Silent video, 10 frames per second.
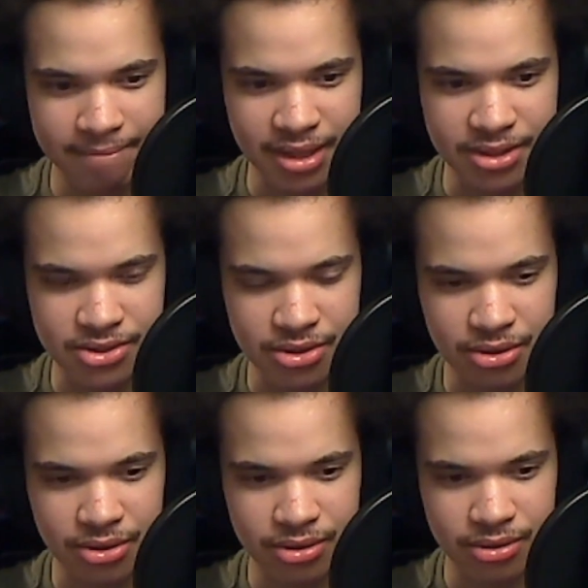And
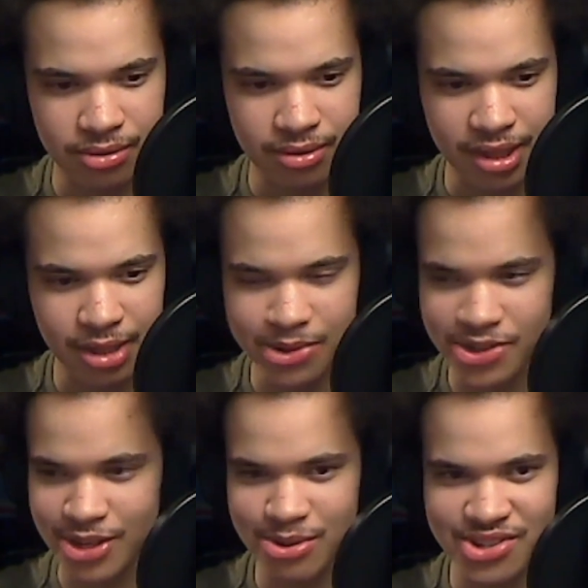so it was
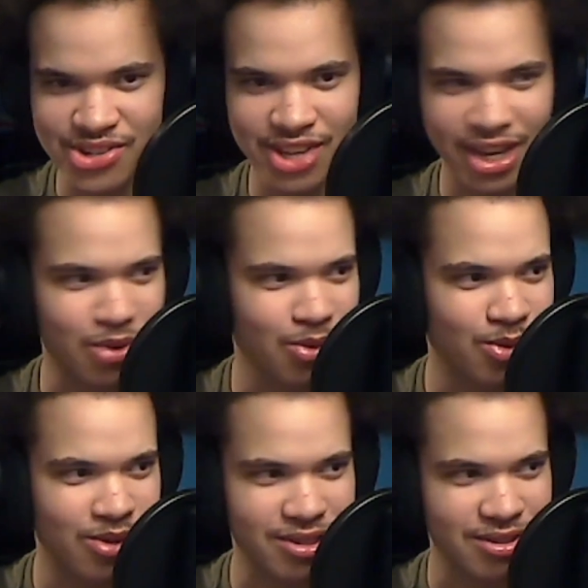just like
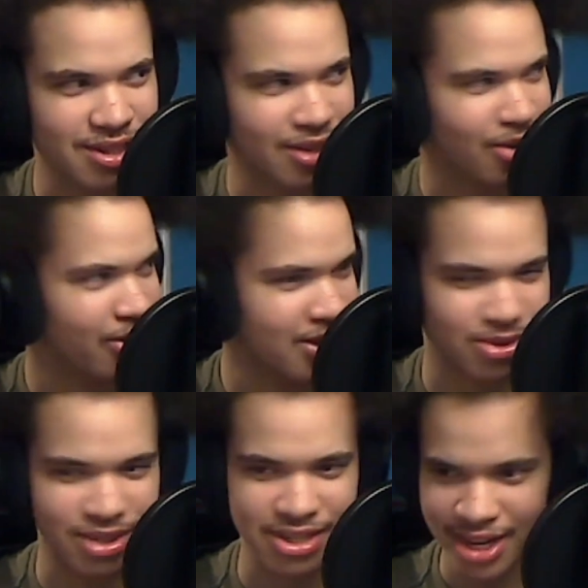cool, because it's just like, okay,
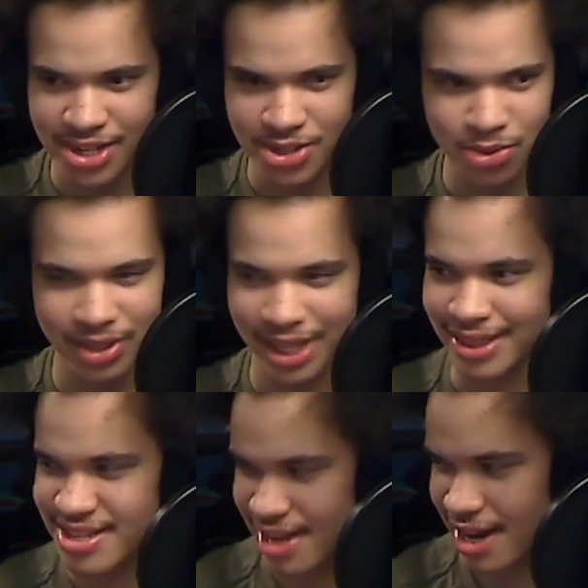so this guy's doing it,
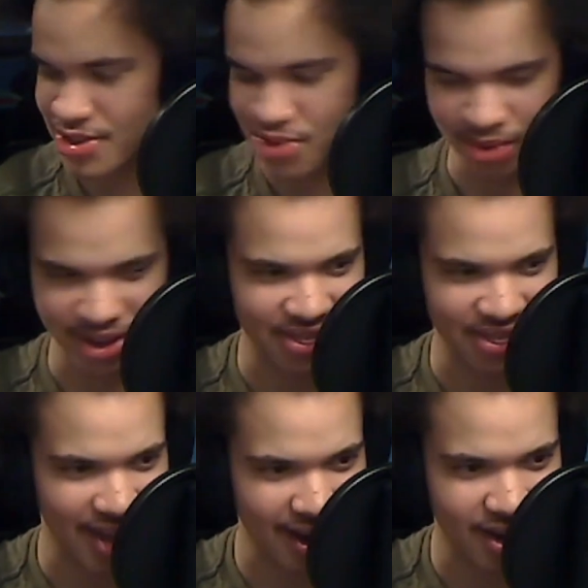this guy's doing it, and
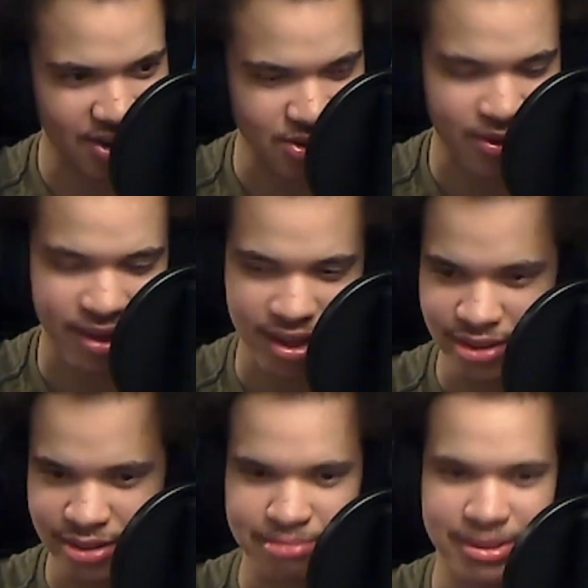that guy's doing it.
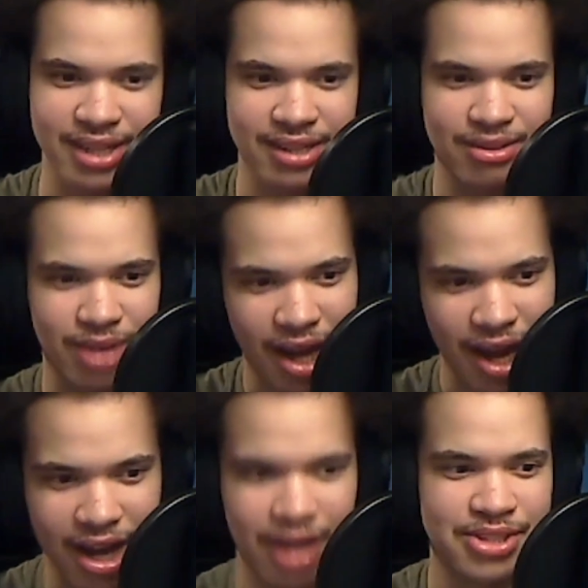Oh man, well, I
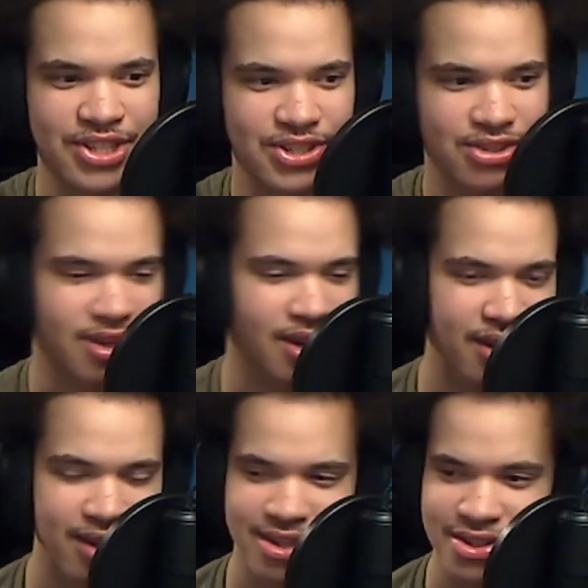got competition.
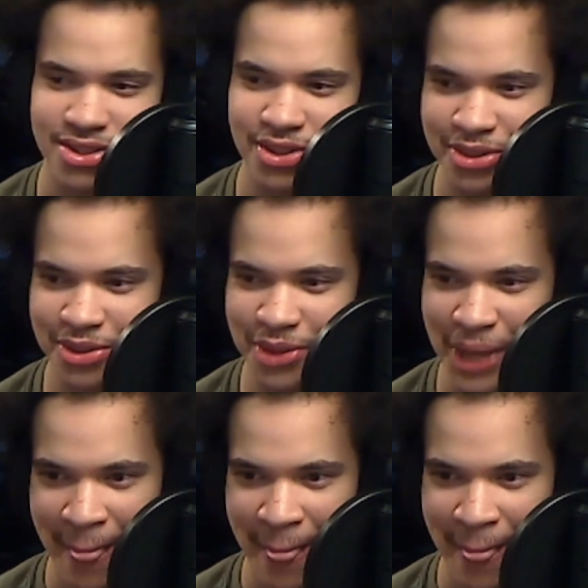So